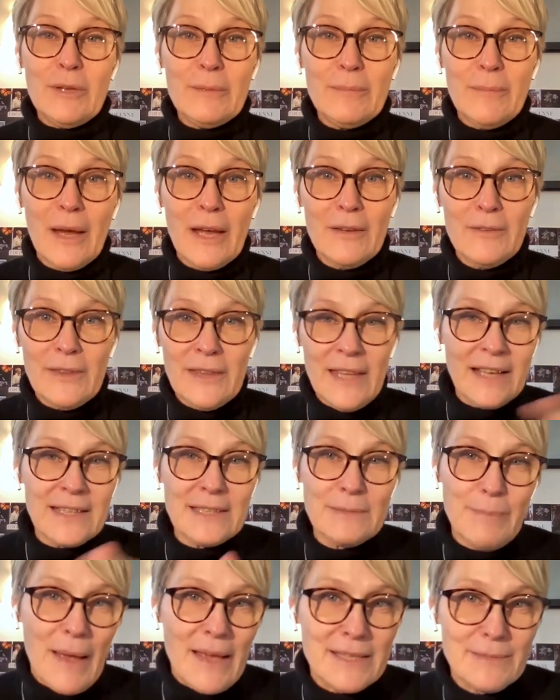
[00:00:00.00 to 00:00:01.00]
in my
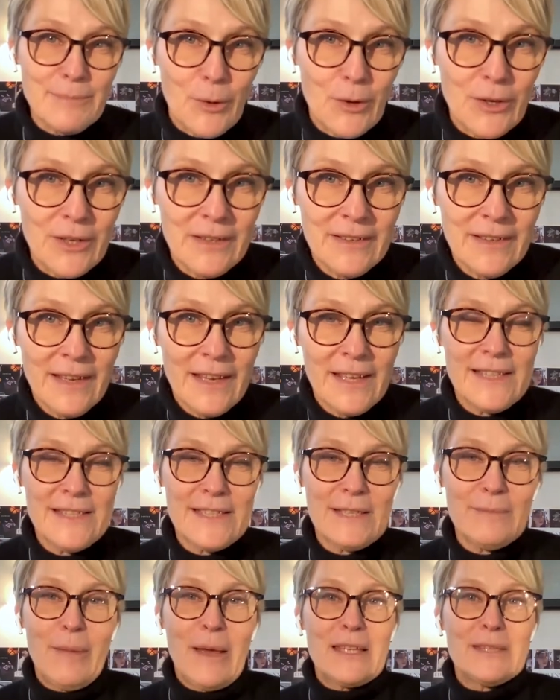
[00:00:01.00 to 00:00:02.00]
next passport,
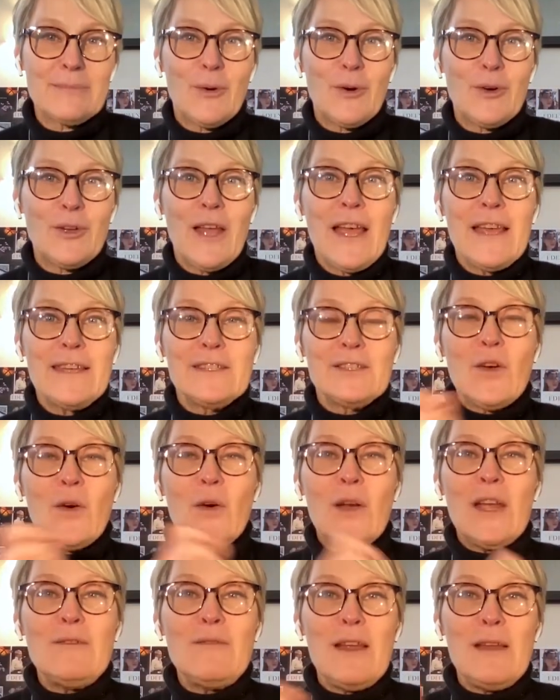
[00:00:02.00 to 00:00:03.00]
Canadian passport. So
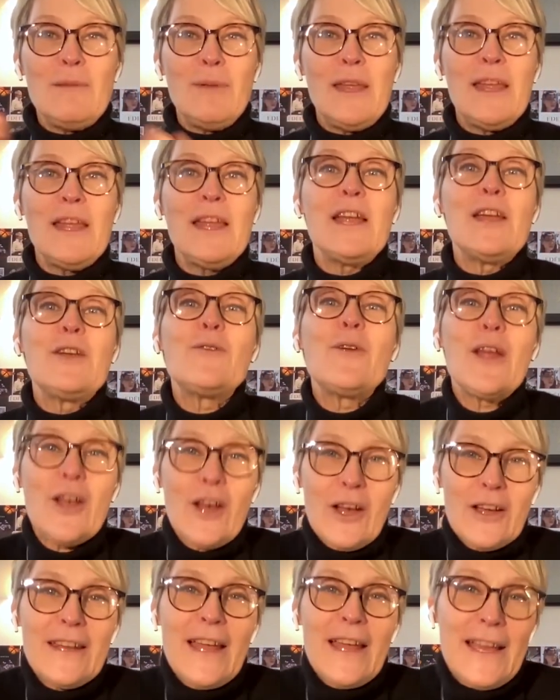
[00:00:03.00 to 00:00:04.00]
it will be
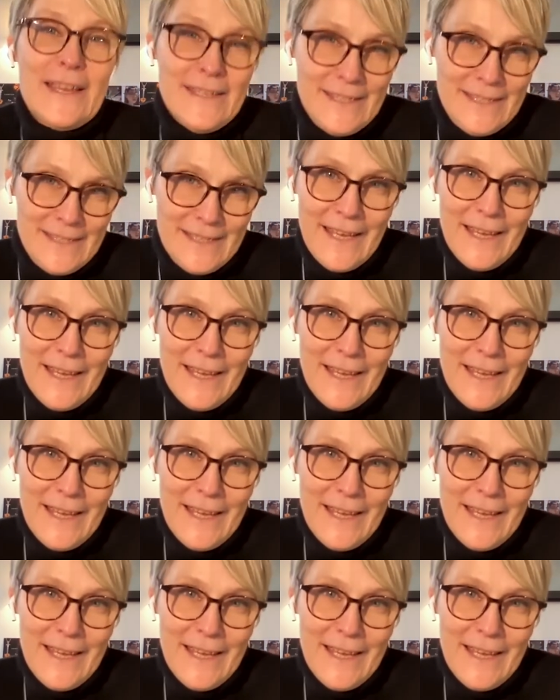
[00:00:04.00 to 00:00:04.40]
recognized.